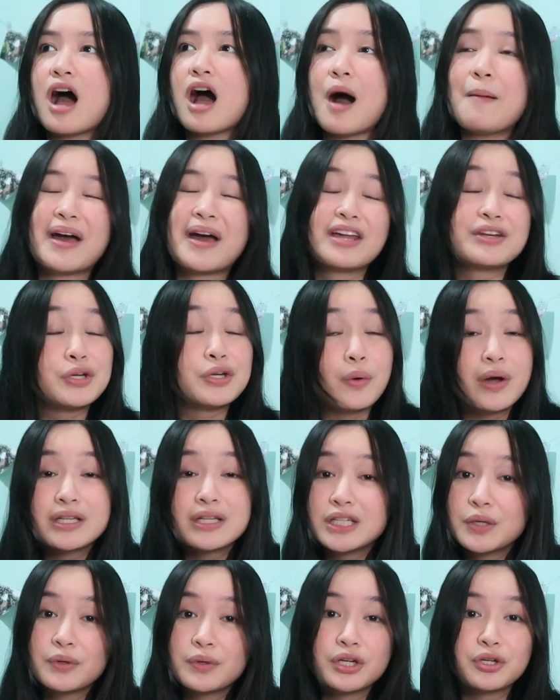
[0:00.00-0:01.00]
I had no
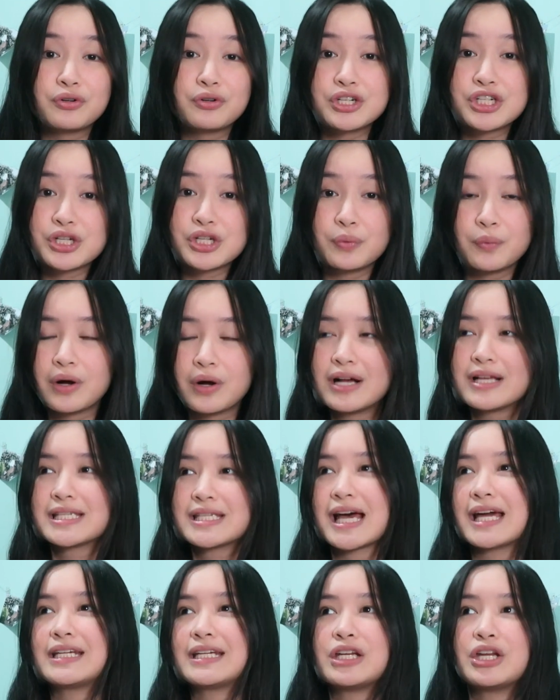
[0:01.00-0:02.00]
idea what a Grisha was.
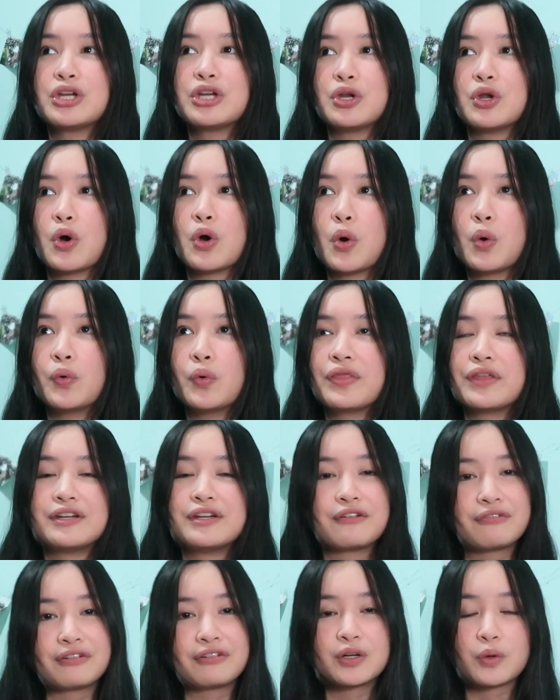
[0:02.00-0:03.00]
I didn't know the
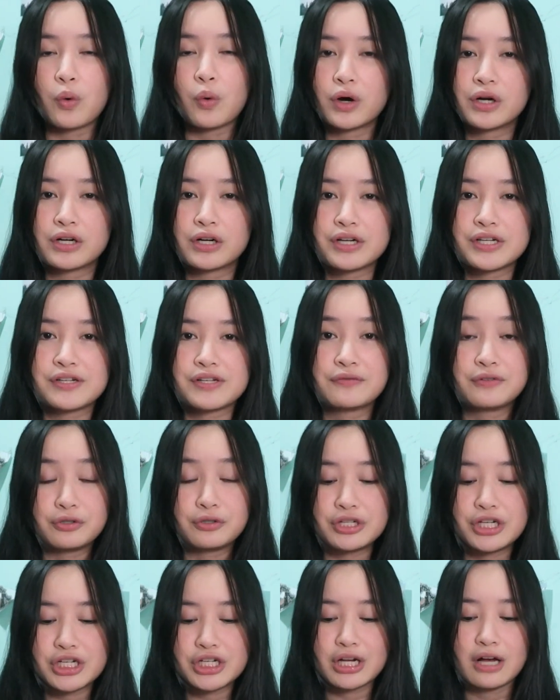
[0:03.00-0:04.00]
different orders of
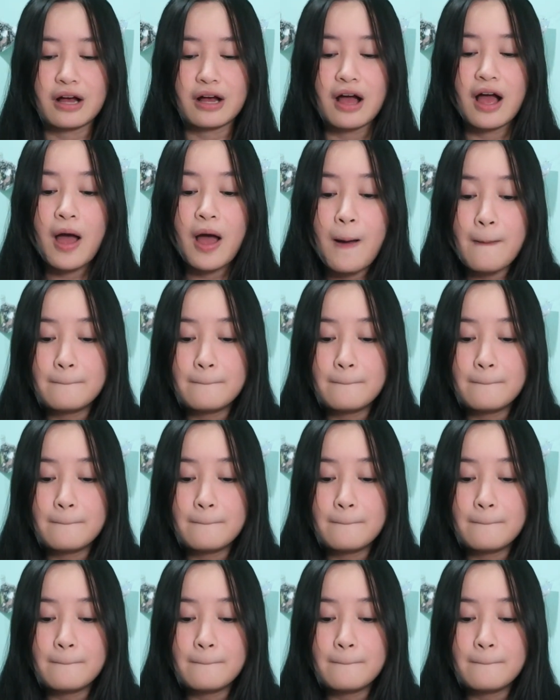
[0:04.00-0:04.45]
Grisha,